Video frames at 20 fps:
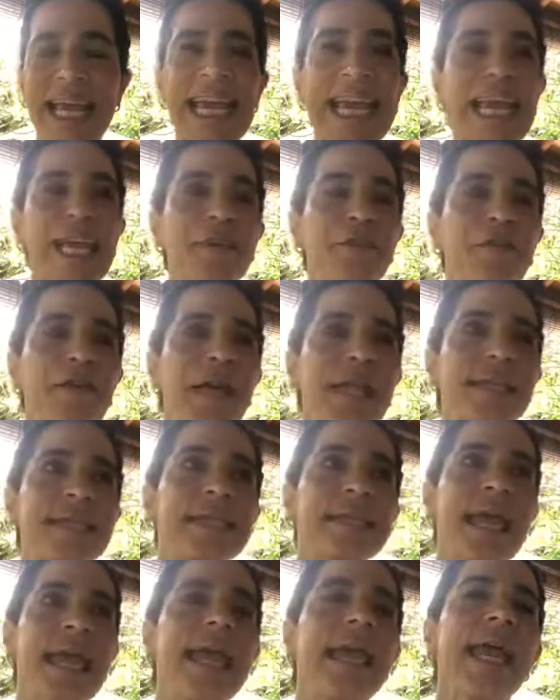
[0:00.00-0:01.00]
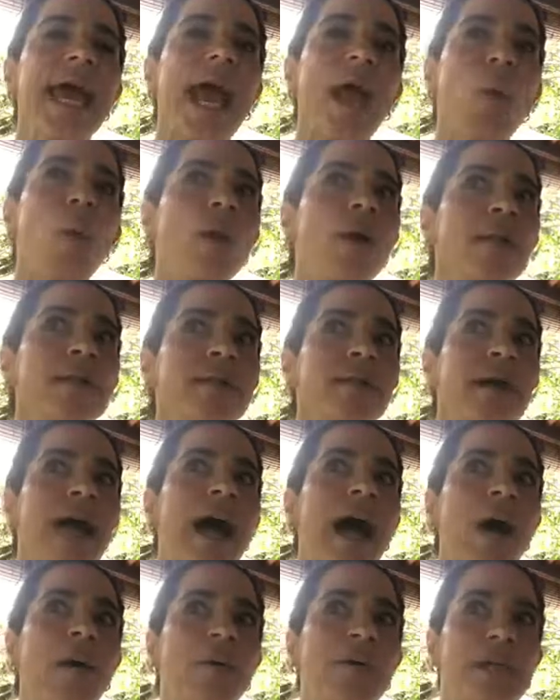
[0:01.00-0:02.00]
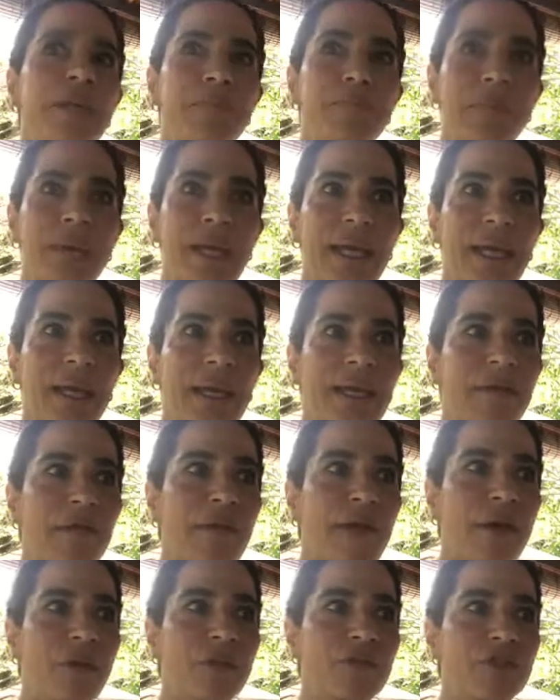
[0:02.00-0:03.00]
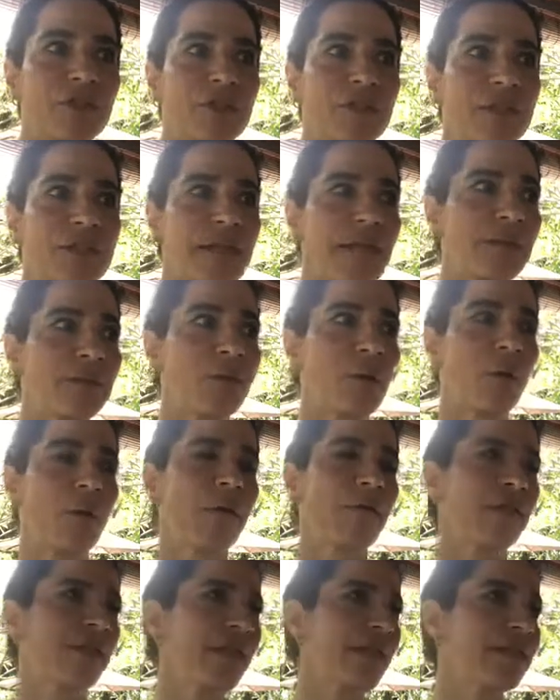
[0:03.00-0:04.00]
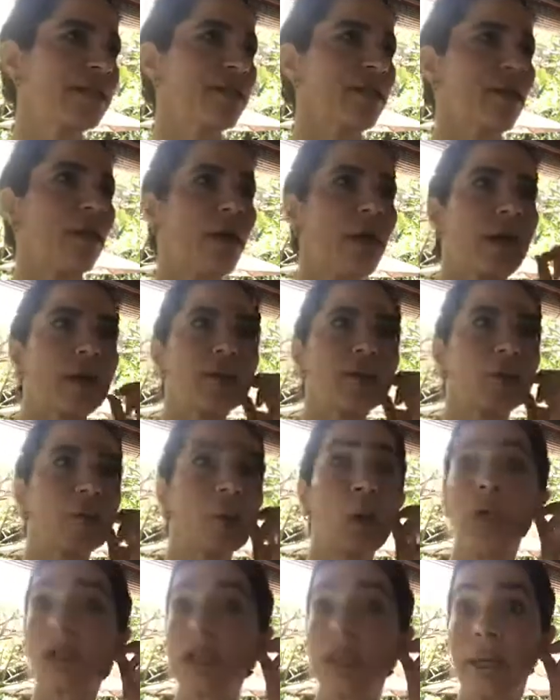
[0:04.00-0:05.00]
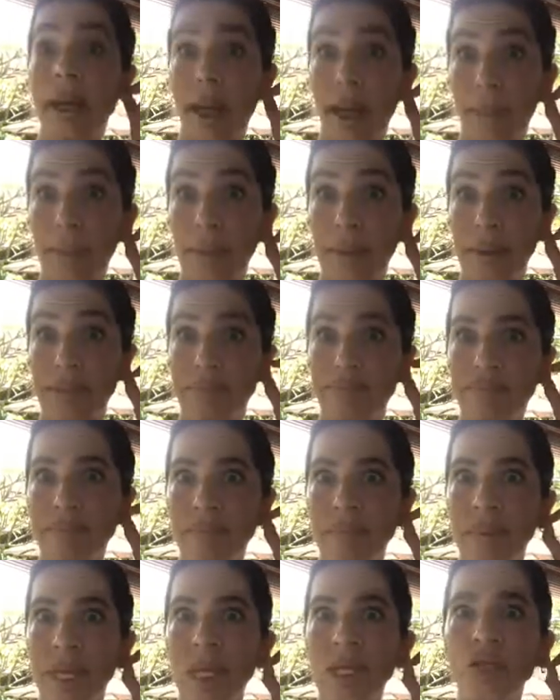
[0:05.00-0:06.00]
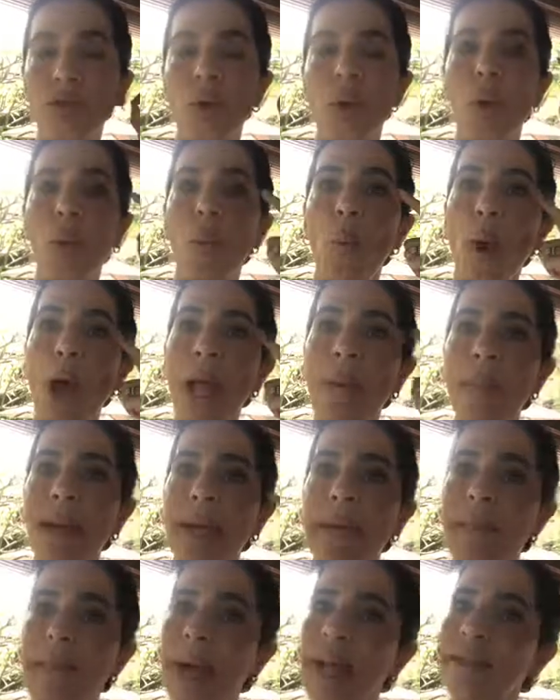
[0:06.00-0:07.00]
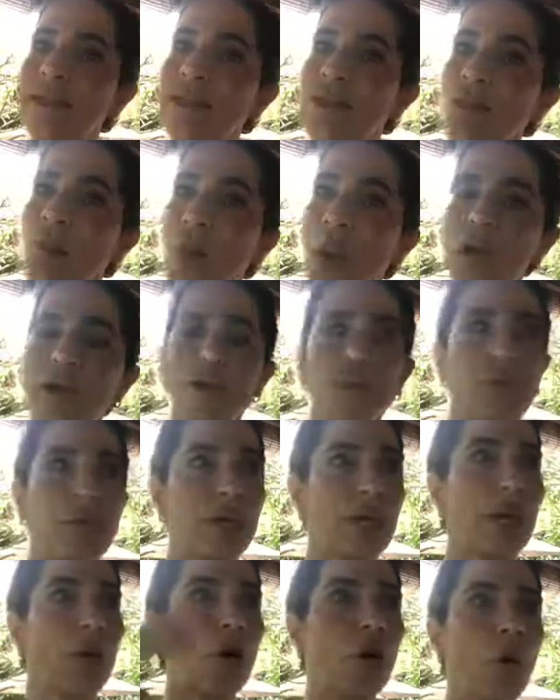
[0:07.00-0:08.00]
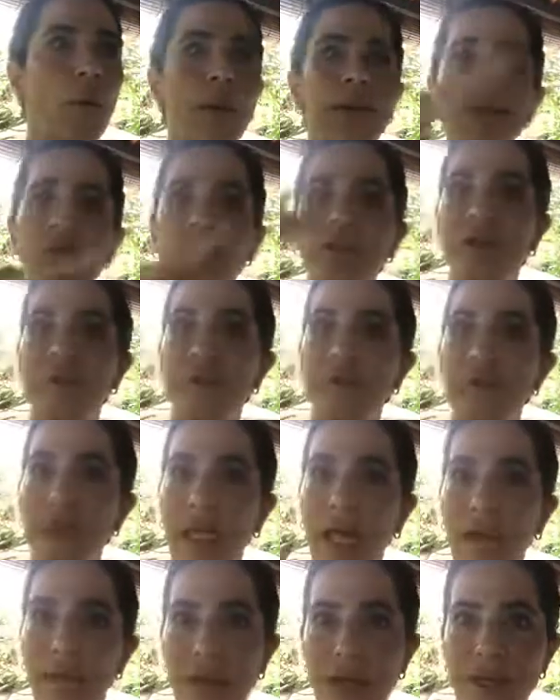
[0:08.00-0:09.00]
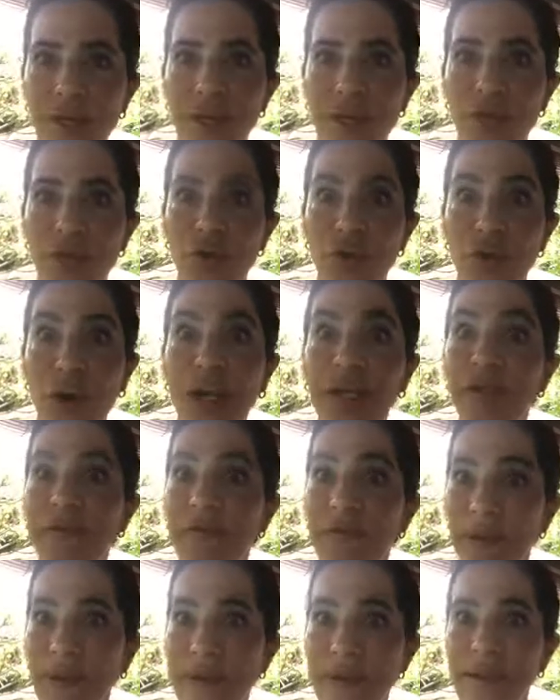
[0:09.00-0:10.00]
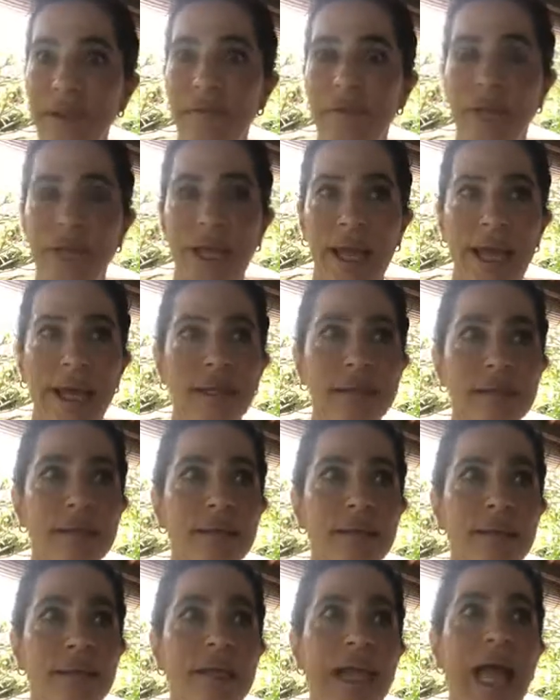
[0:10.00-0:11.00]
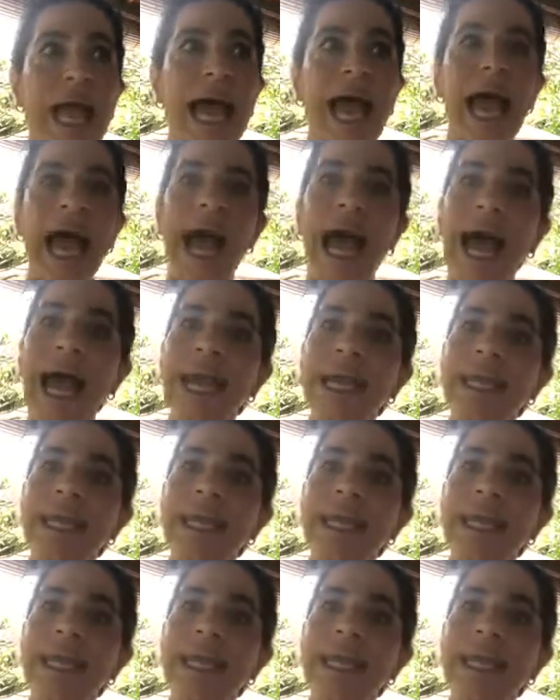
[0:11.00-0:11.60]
If I say, I wonder how would it be if I could just let go of this thought, what can happen? So while my mind is wandering, going to different directions, trying to find different answers, I